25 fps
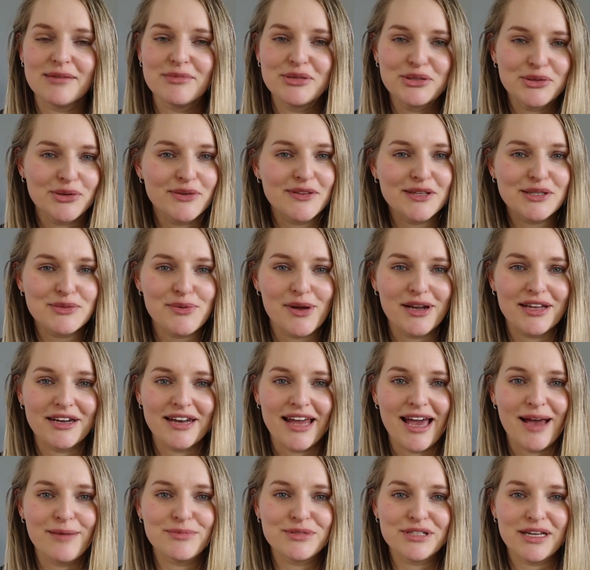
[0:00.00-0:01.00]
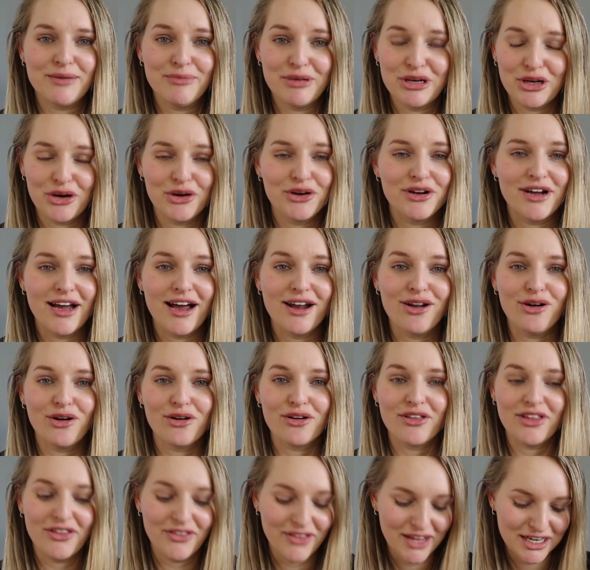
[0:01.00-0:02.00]
I'm doing this while he naps and we don't know how
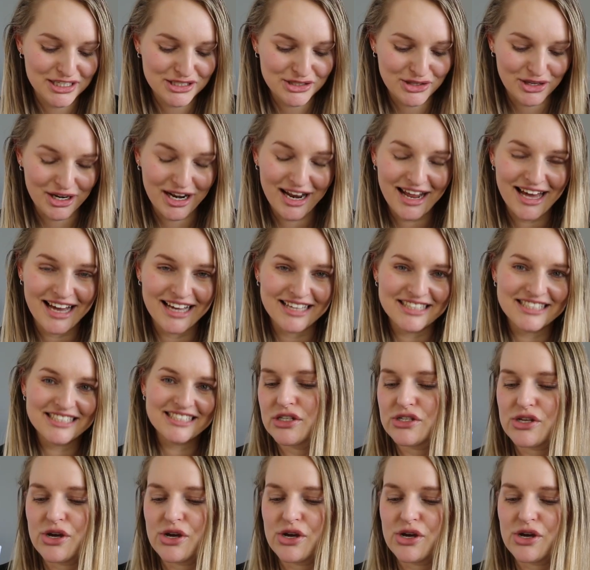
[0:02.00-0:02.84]
long that is going to last.